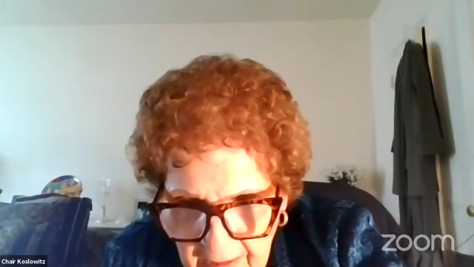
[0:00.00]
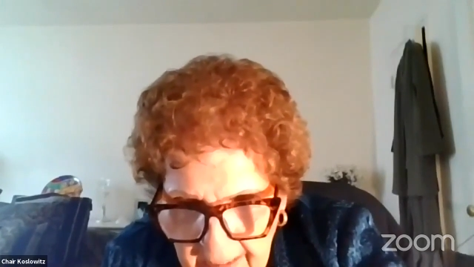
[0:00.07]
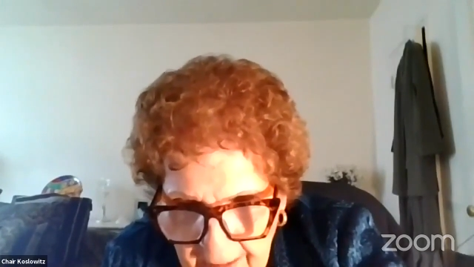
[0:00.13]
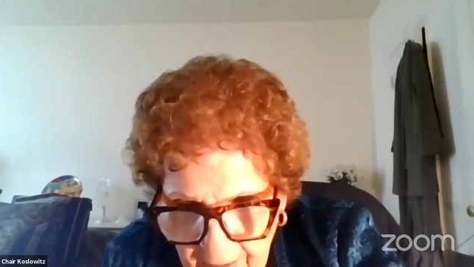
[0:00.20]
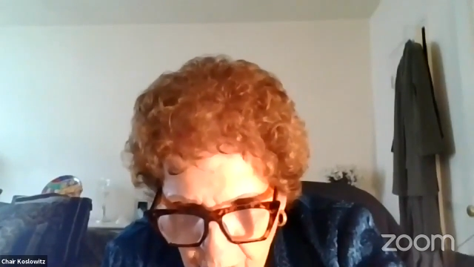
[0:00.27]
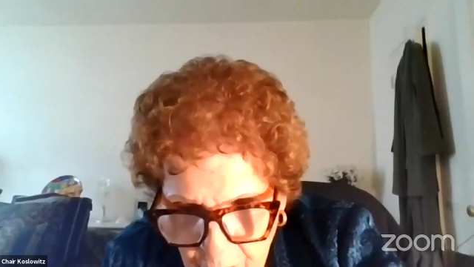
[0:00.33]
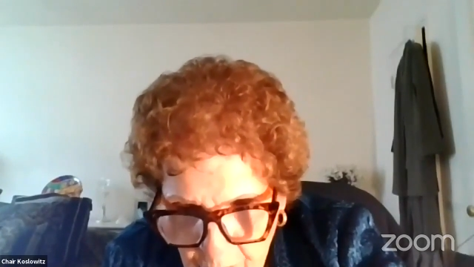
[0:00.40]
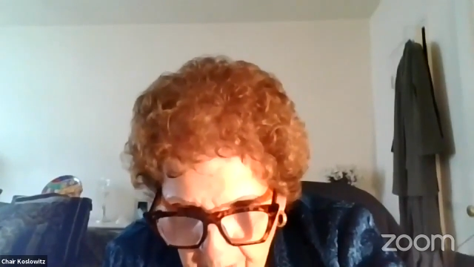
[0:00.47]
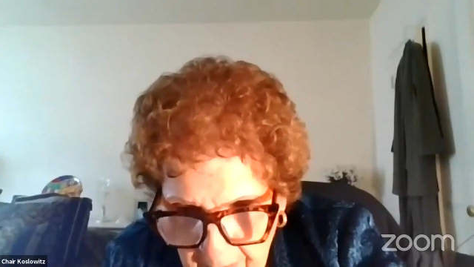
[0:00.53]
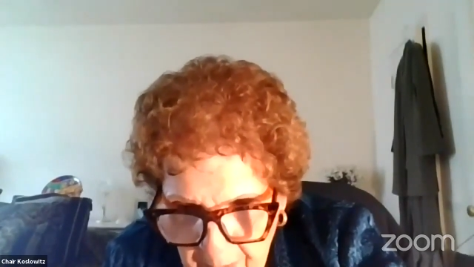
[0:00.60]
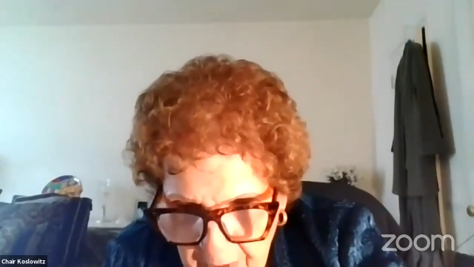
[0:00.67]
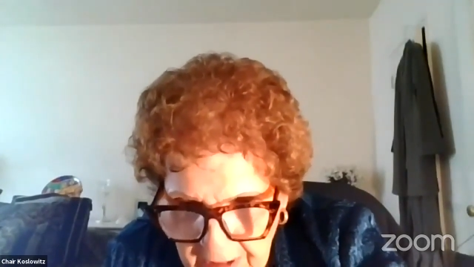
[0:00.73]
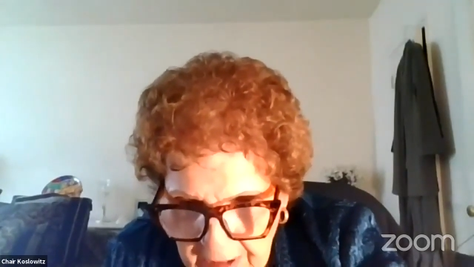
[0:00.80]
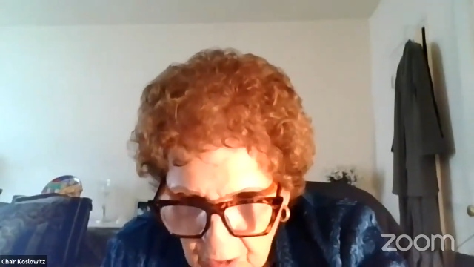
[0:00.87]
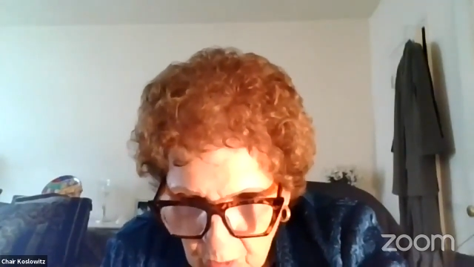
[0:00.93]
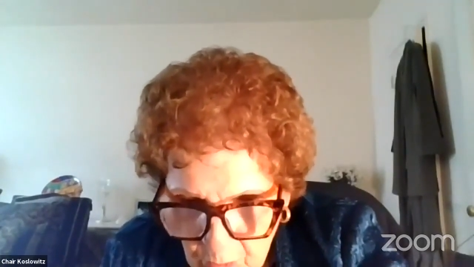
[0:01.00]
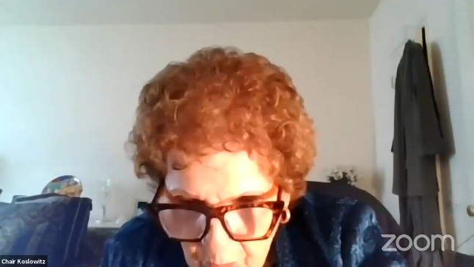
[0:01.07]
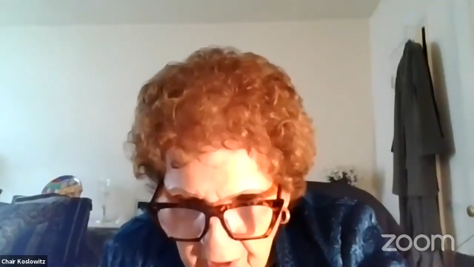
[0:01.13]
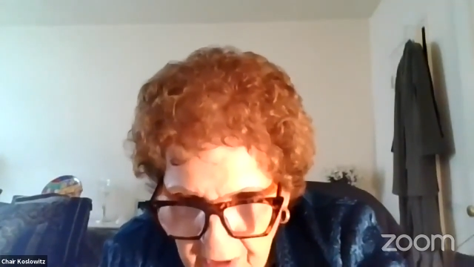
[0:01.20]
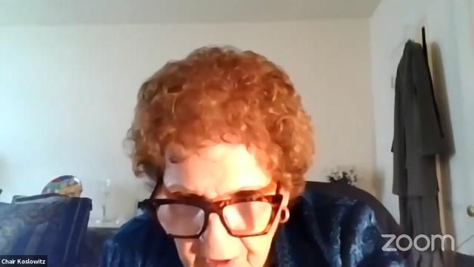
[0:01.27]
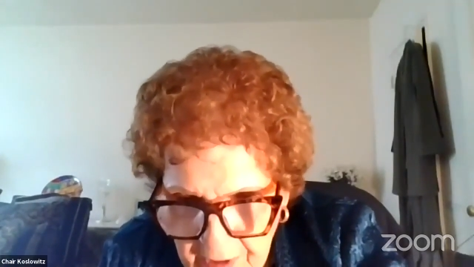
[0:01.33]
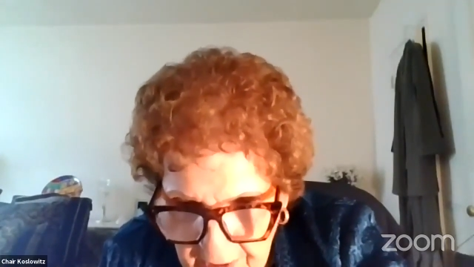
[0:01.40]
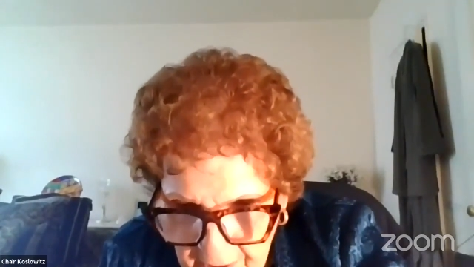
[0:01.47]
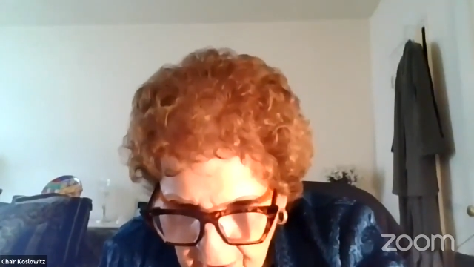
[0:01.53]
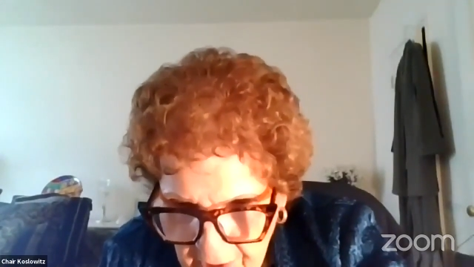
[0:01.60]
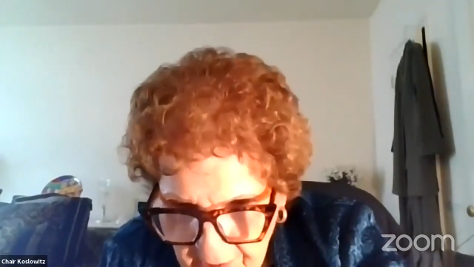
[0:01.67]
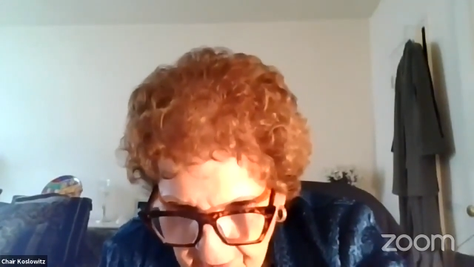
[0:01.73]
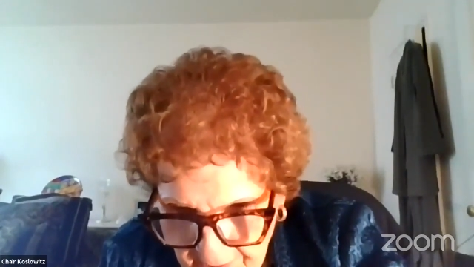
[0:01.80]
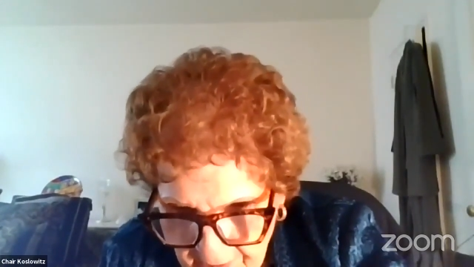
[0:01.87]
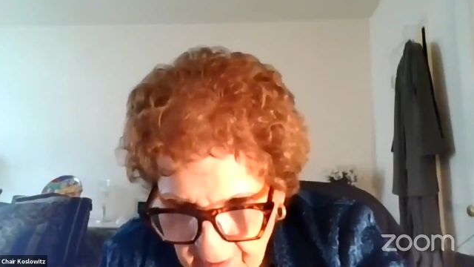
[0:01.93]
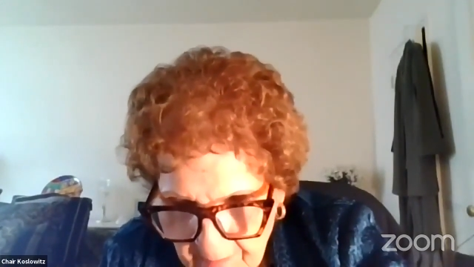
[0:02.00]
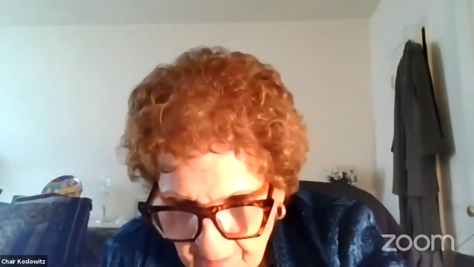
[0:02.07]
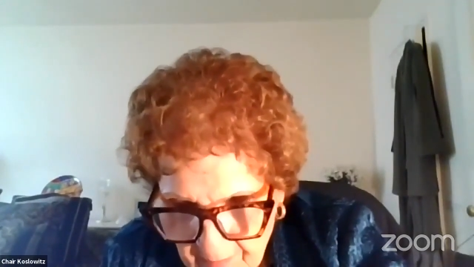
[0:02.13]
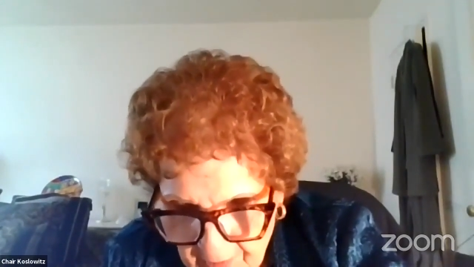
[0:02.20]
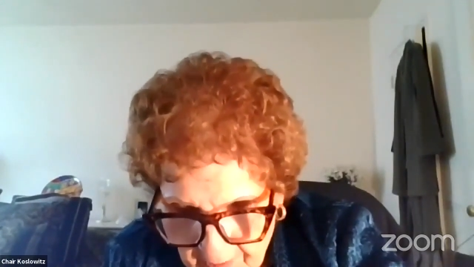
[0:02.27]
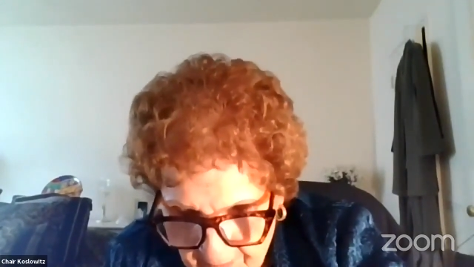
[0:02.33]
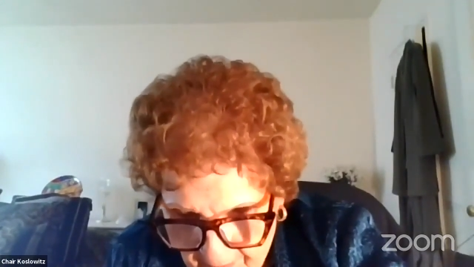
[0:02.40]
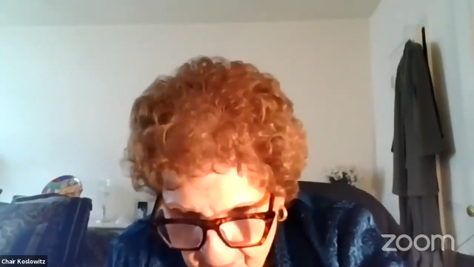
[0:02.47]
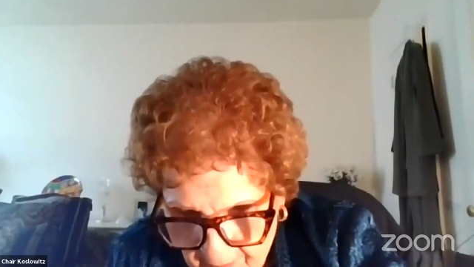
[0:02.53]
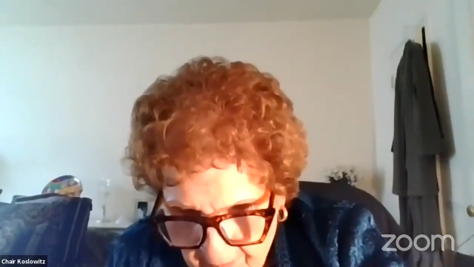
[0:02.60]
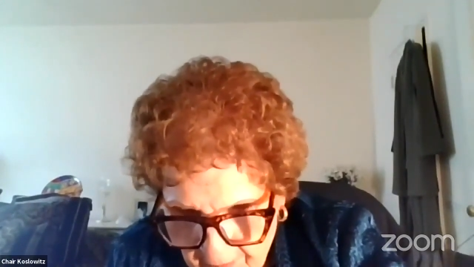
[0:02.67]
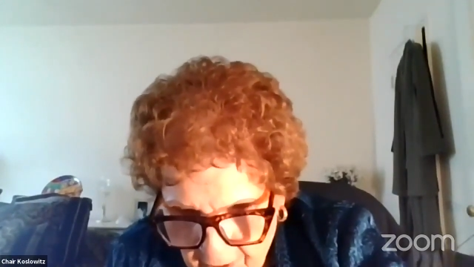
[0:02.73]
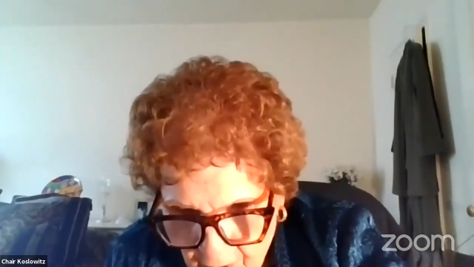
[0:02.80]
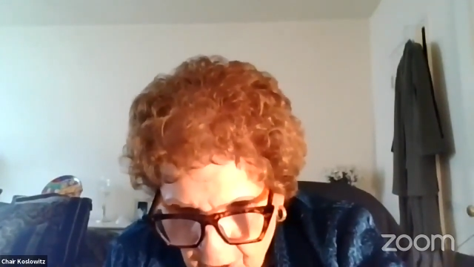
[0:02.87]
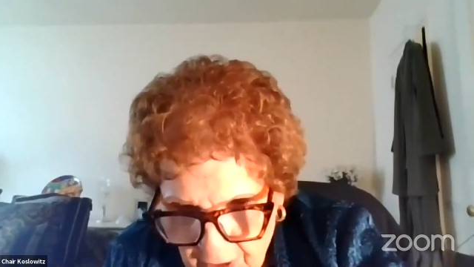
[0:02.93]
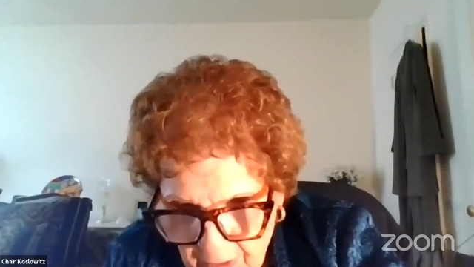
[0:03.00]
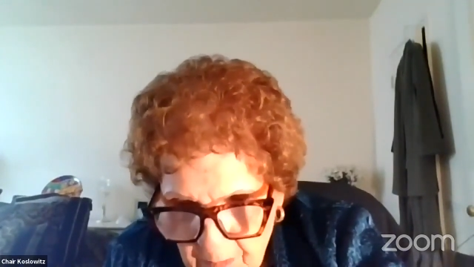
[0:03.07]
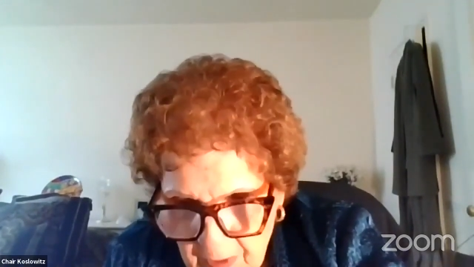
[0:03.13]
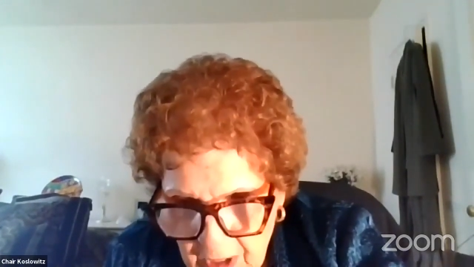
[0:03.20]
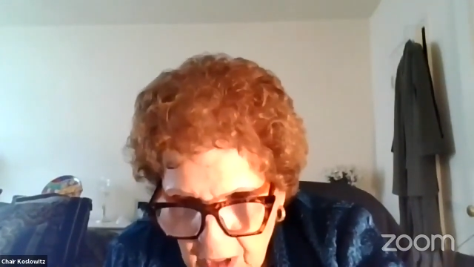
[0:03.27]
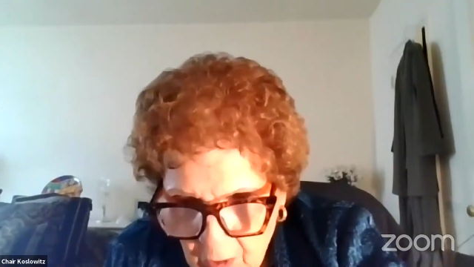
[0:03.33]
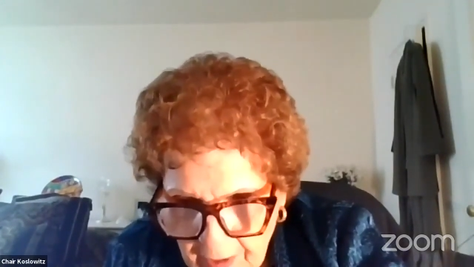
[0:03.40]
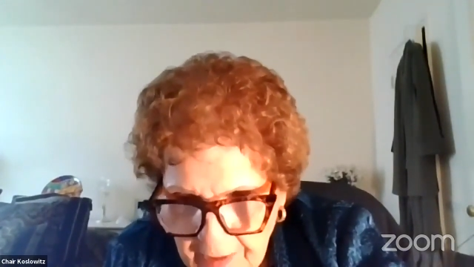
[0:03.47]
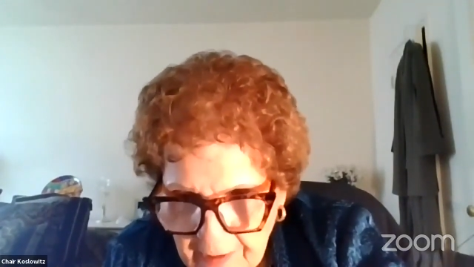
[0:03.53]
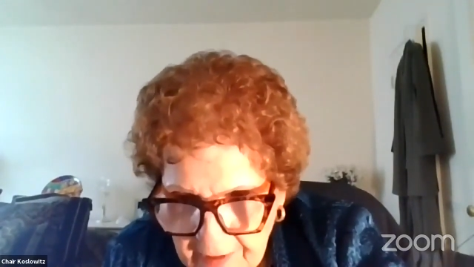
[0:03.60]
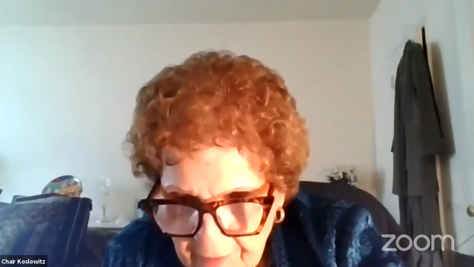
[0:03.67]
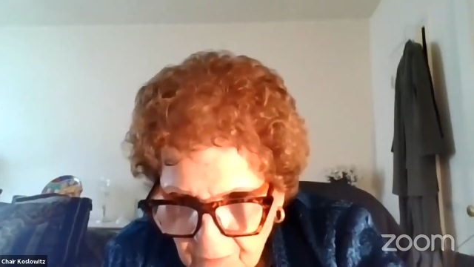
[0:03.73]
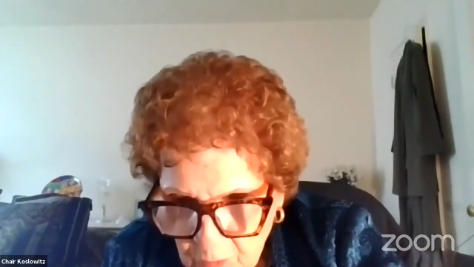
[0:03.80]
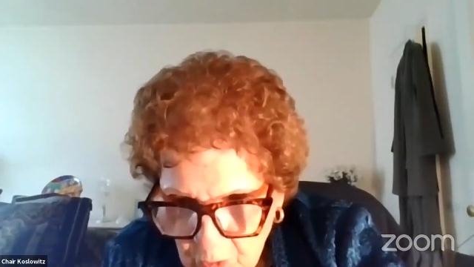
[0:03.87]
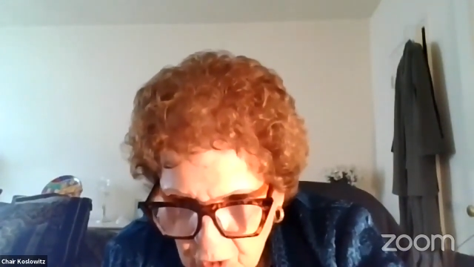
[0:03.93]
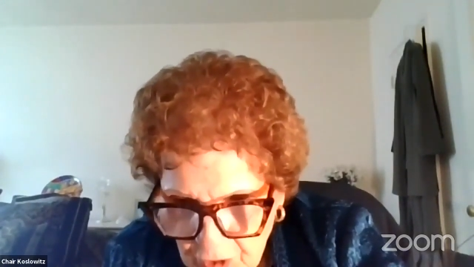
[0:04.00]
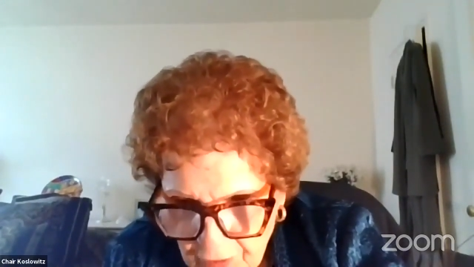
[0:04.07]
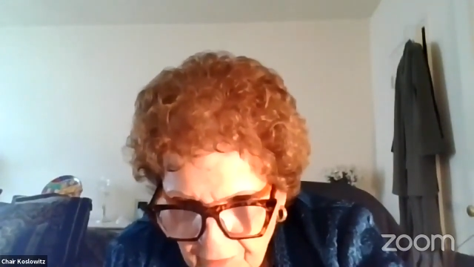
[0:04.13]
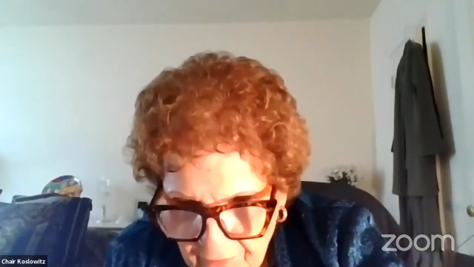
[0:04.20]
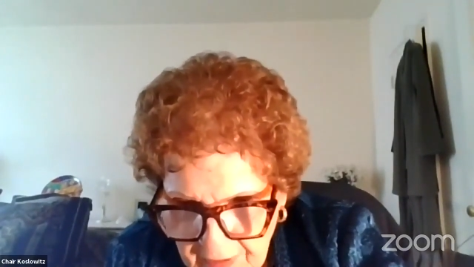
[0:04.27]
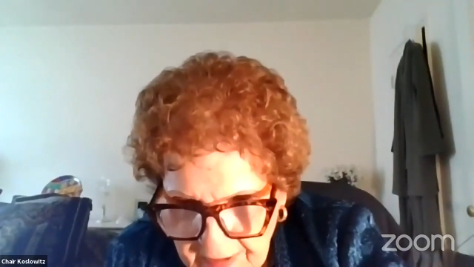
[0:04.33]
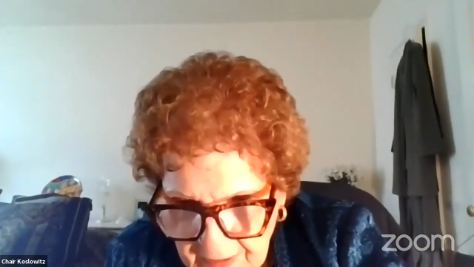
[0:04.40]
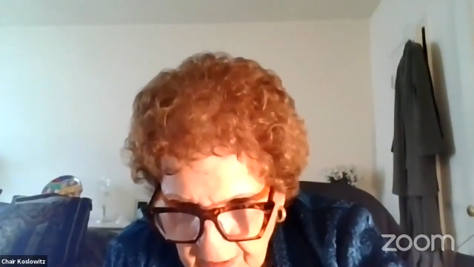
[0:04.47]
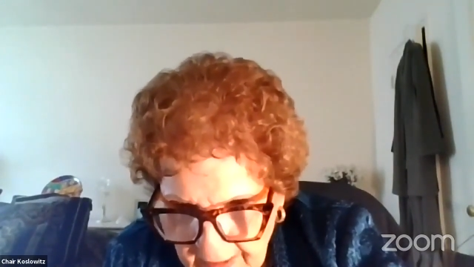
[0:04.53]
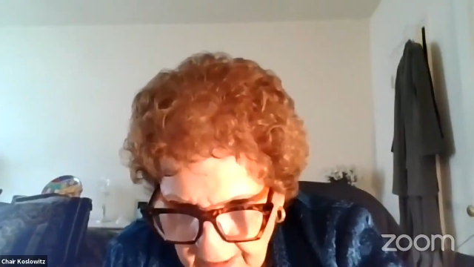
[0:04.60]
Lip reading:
Nobody's mouth can be seen.